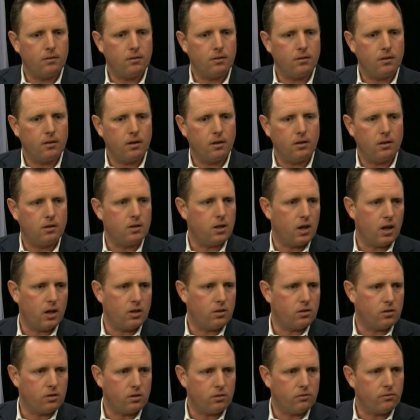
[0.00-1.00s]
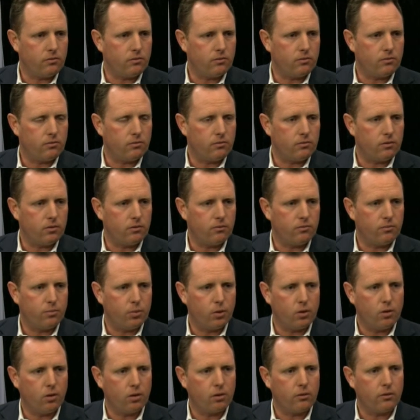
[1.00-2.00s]
the dangers of
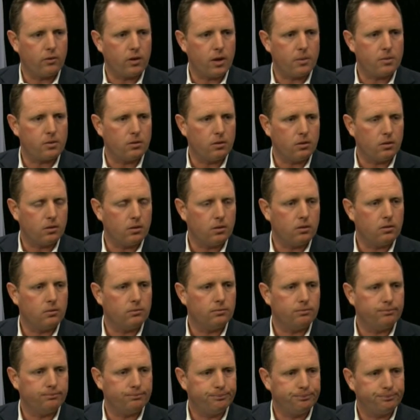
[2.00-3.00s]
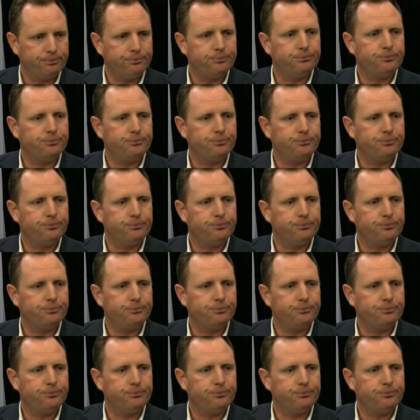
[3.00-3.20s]
pornography, absolutely. Yeah.